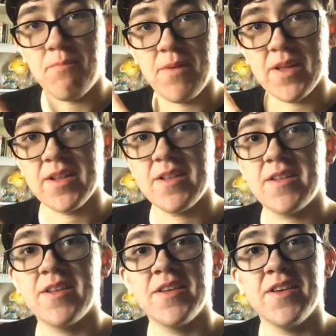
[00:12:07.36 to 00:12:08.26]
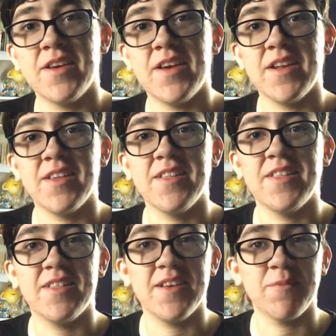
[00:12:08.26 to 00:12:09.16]
But at
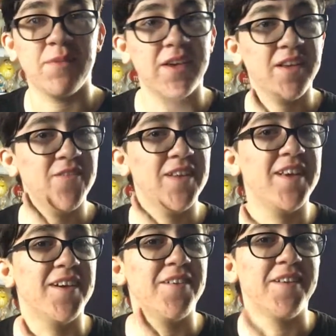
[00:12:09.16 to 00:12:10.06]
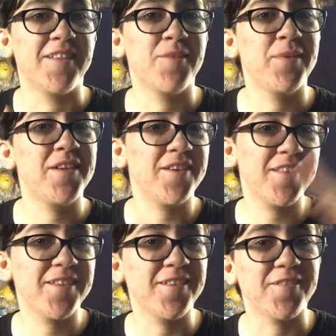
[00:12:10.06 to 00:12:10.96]
least I'm making a video, and it's going to be
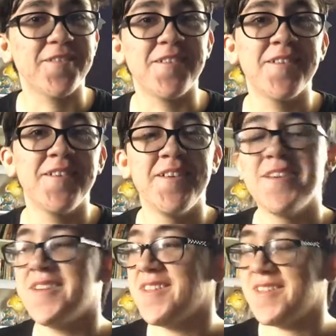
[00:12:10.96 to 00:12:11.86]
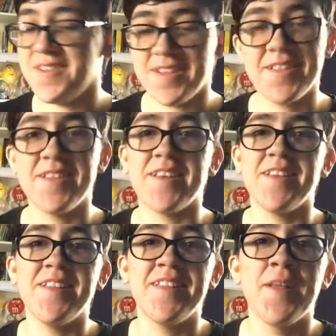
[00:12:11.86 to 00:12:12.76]
longer than usual. So that's
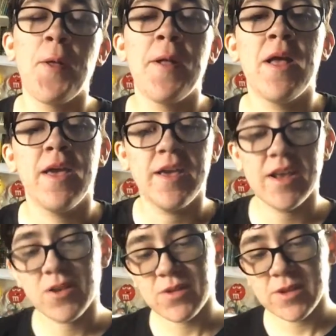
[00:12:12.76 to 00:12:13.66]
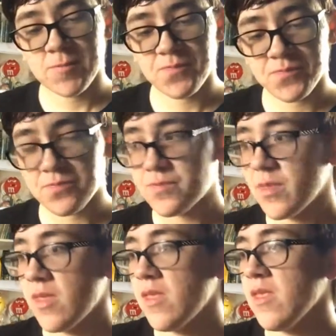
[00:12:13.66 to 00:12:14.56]
nice. Anyway,
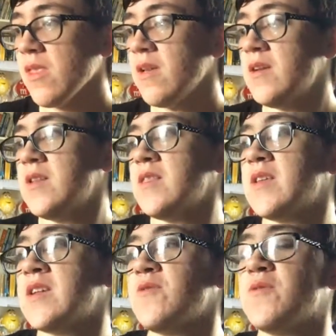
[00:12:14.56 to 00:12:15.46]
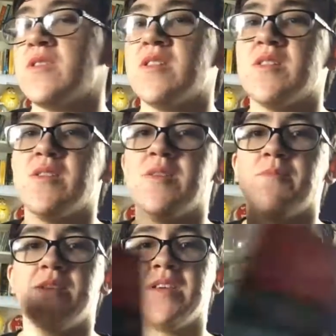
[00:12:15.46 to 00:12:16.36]
that was
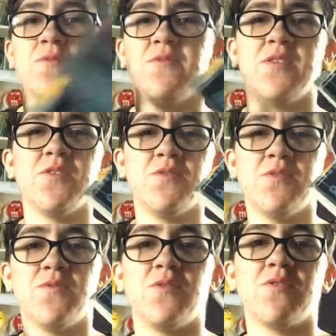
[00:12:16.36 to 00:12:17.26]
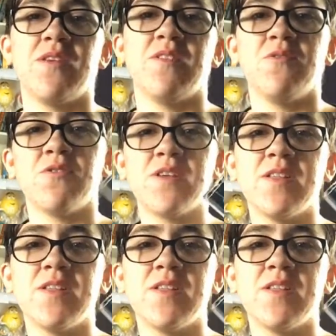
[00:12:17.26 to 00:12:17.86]
my review of Grayson.